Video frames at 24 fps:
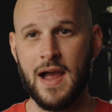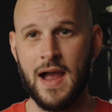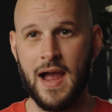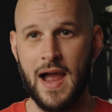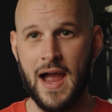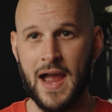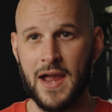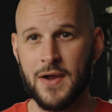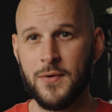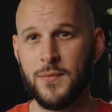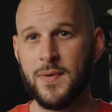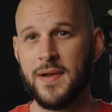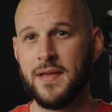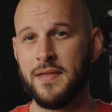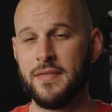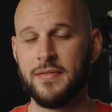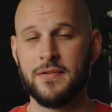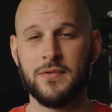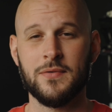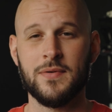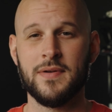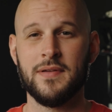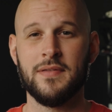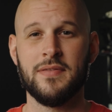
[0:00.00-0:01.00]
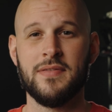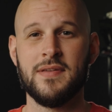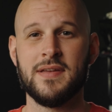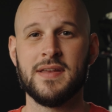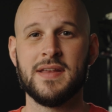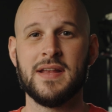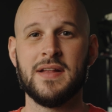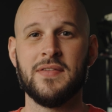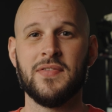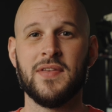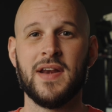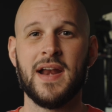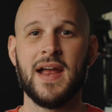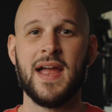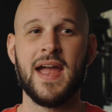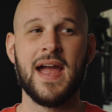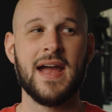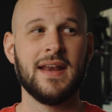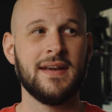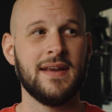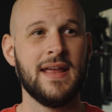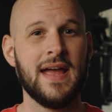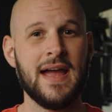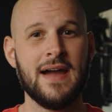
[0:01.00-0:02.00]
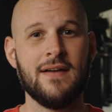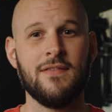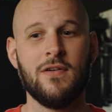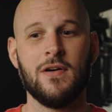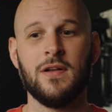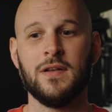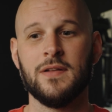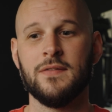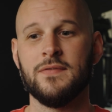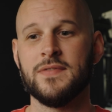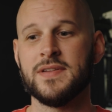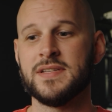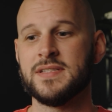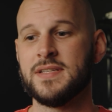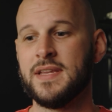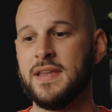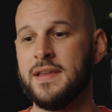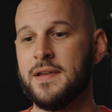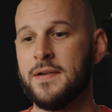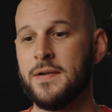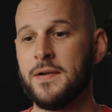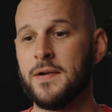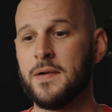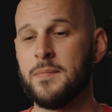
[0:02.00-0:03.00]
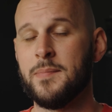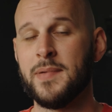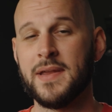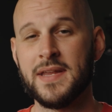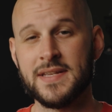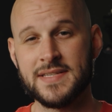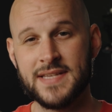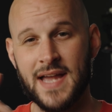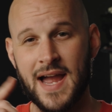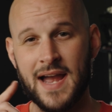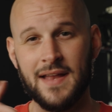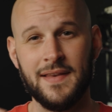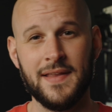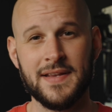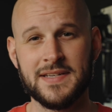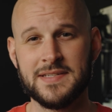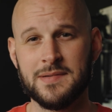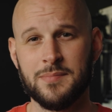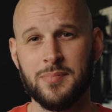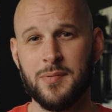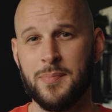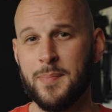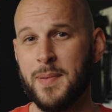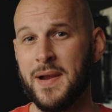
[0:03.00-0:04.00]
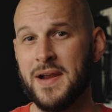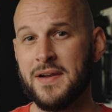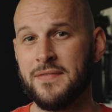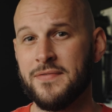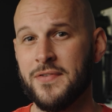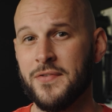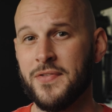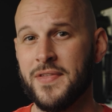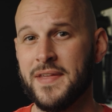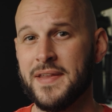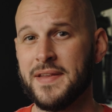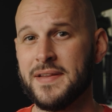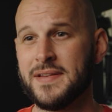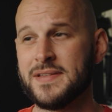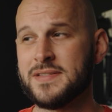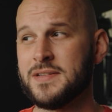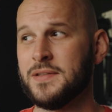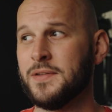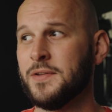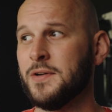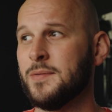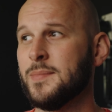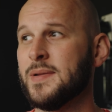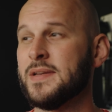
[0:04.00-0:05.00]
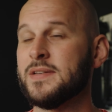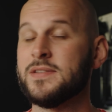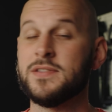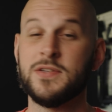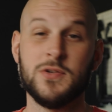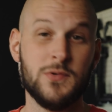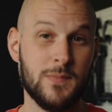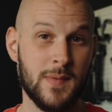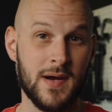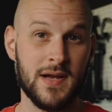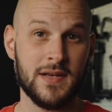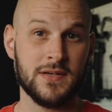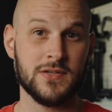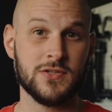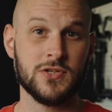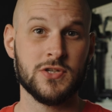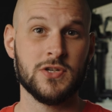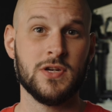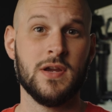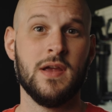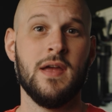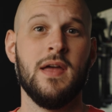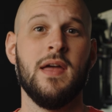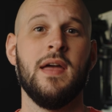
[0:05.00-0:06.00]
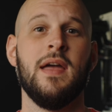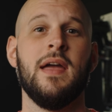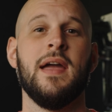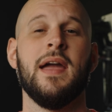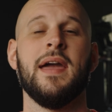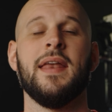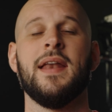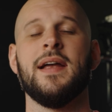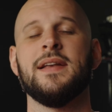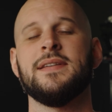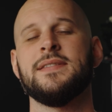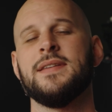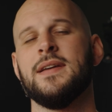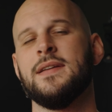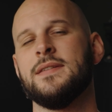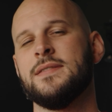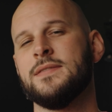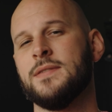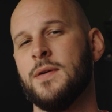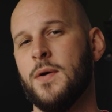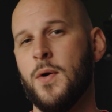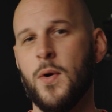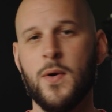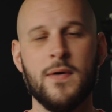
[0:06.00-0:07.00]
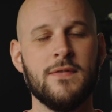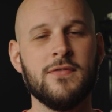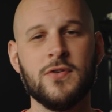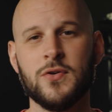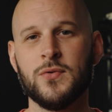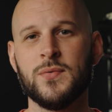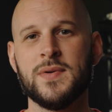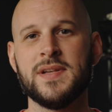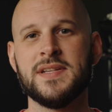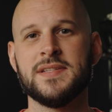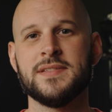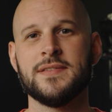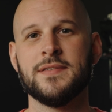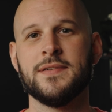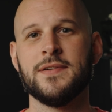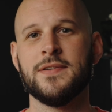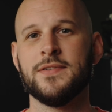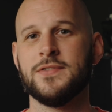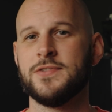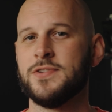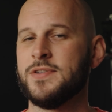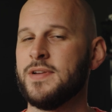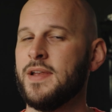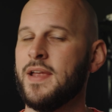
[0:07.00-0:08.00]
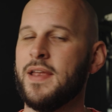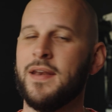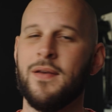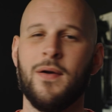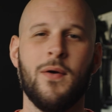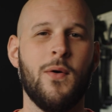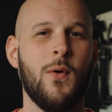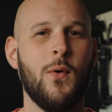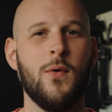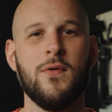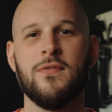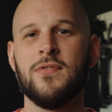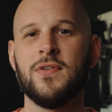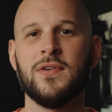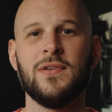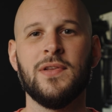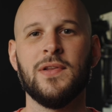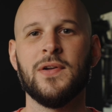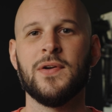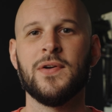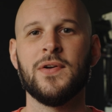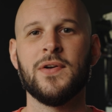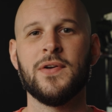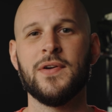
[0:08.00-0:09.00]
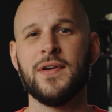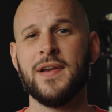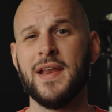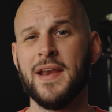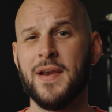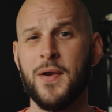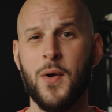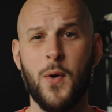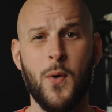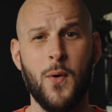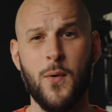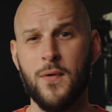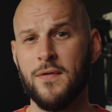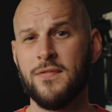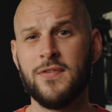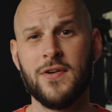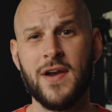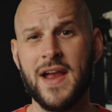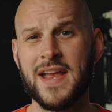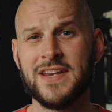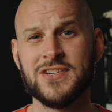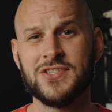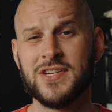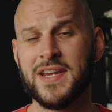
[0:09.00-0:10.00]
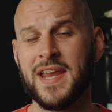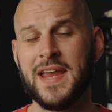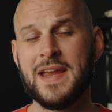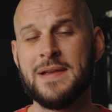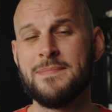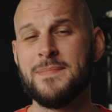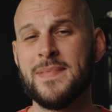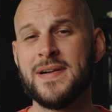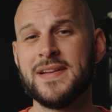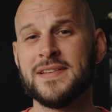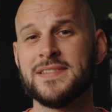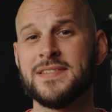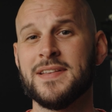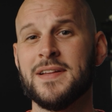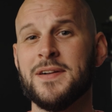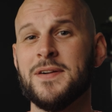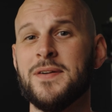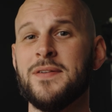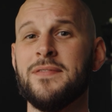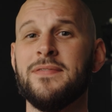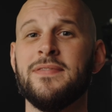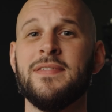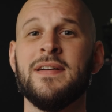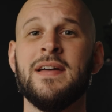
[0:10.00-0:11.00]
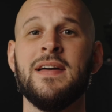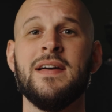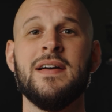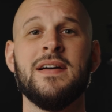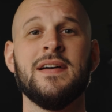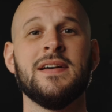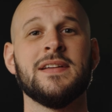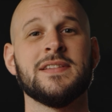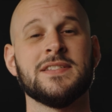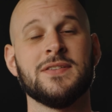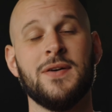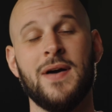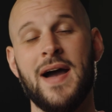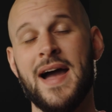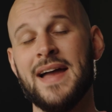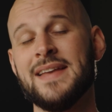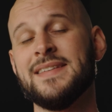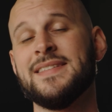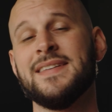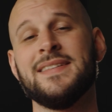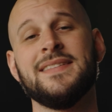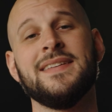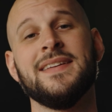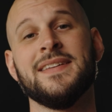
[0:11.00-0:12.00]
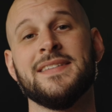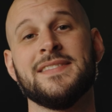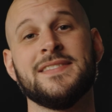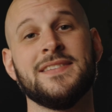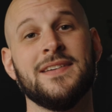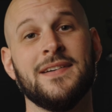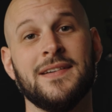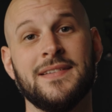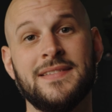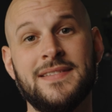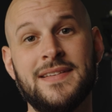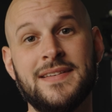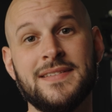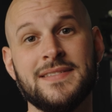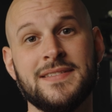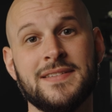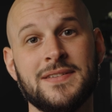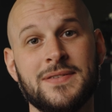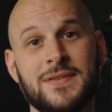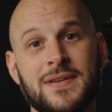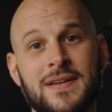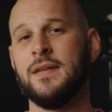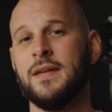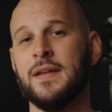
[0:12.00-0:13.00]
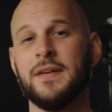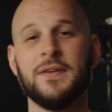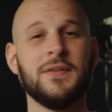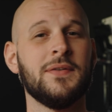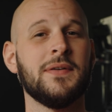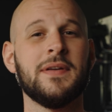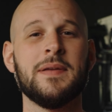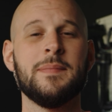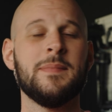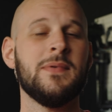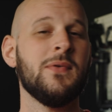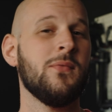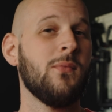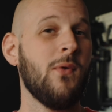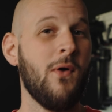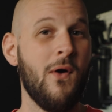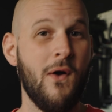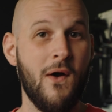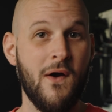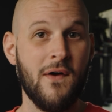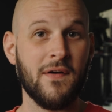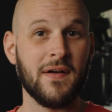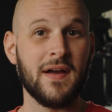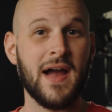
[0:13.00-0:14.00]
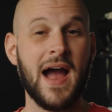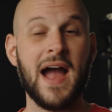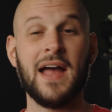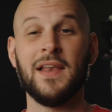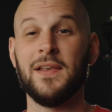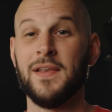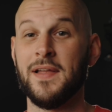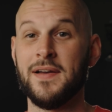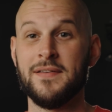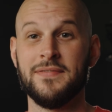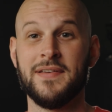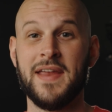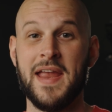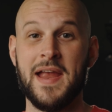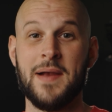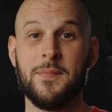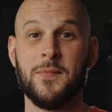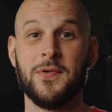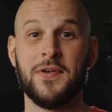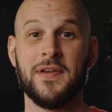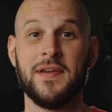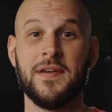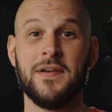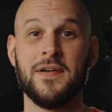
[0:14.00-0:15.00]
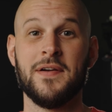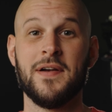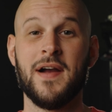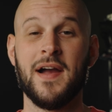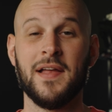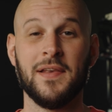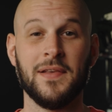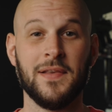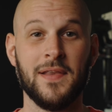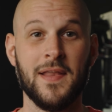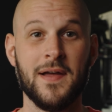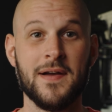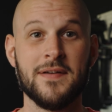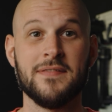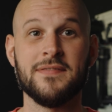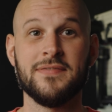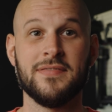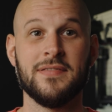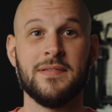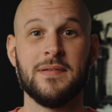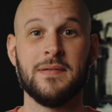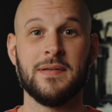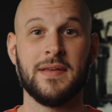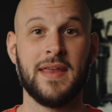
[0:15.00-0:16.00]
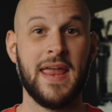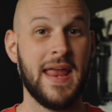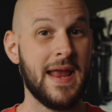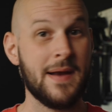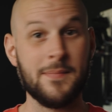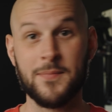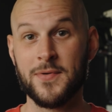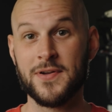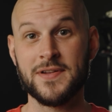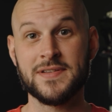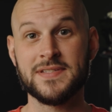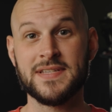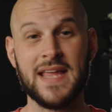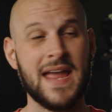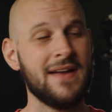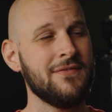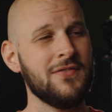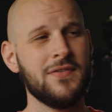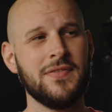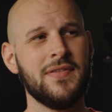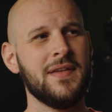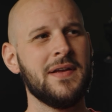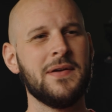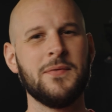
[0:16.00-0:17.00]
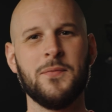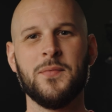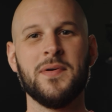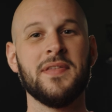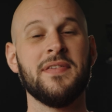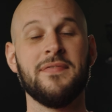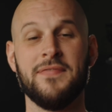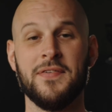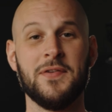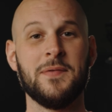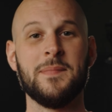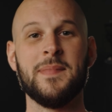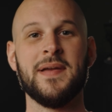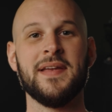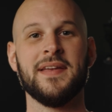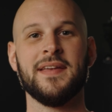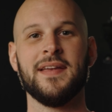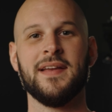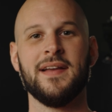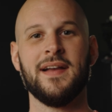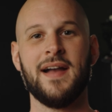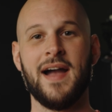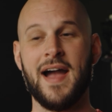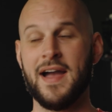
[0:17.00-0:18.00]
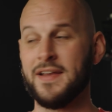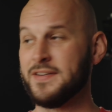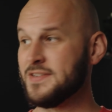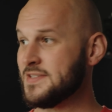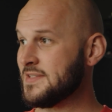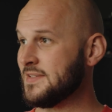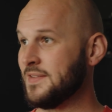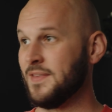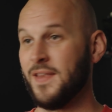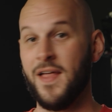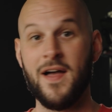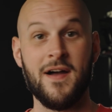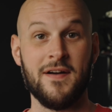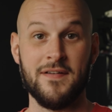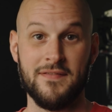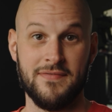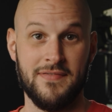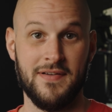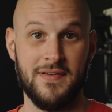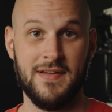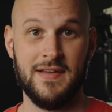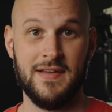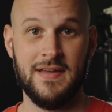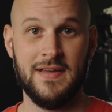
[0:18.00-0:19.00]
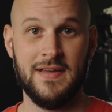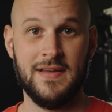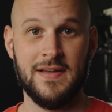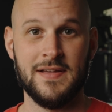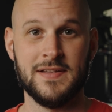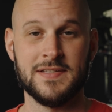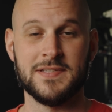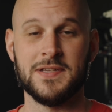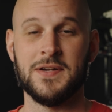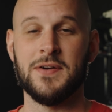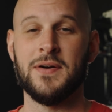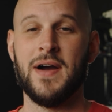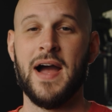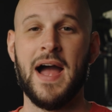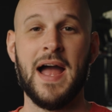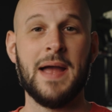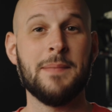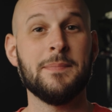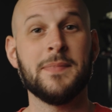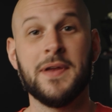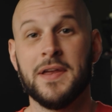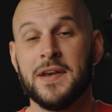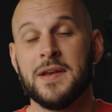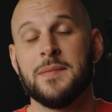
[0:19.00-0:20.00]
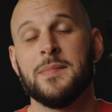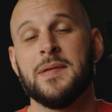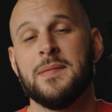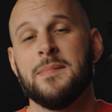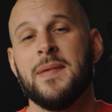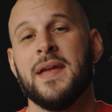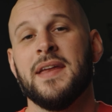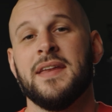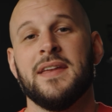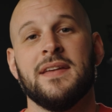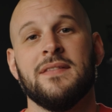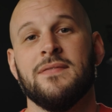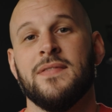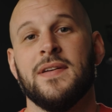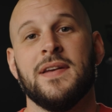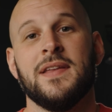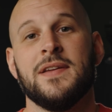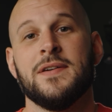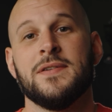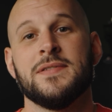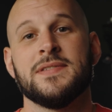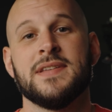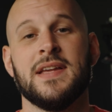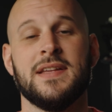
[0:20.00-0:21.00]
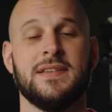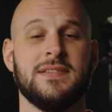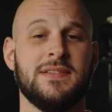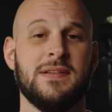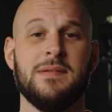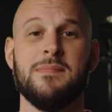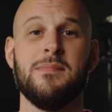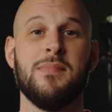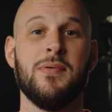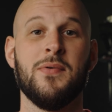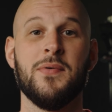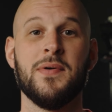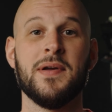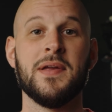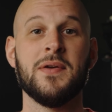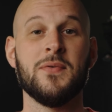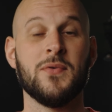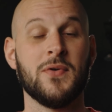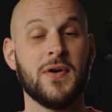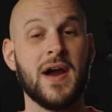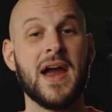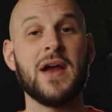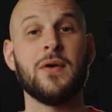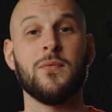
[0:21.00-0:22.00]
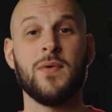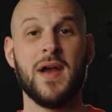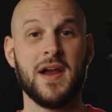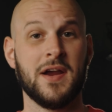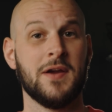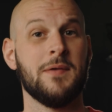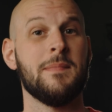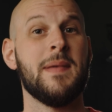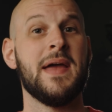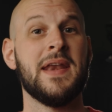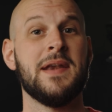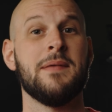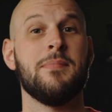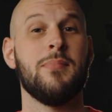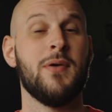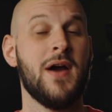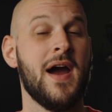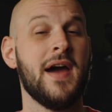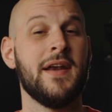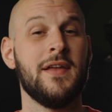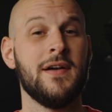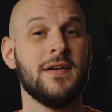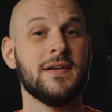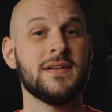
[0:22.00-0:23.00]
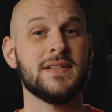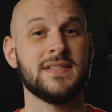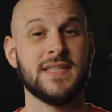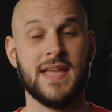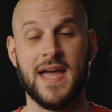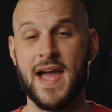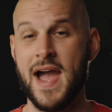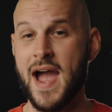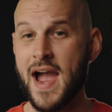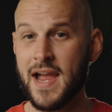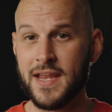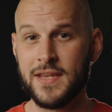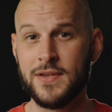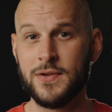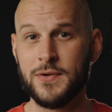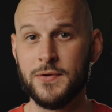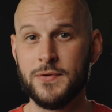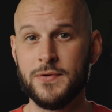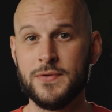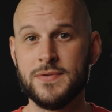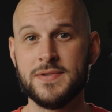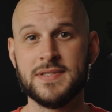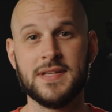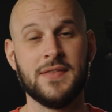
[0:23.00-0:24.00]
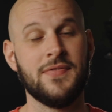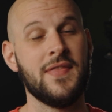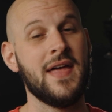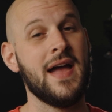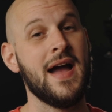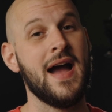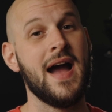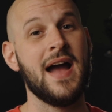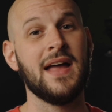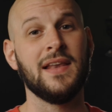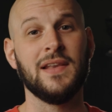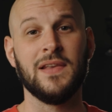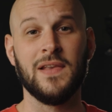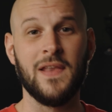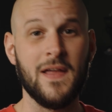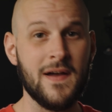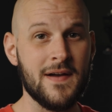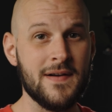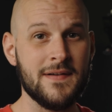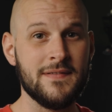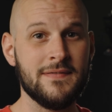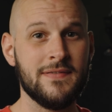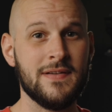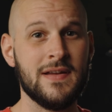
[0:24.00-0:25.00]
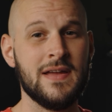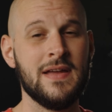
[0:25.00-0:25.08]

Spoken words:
I went through it thinking that I had to have all of this gear because I like to prepare for things a little bit too much, and I tend to over-research, over-learn, and over-educate myself. So I did get sucked into it. Now don't get me wrong, I love camera gear, I love cameras, everything with filmmaking I just love. So I'm gonna be making videos at some point where I recommend products that I use and that I love.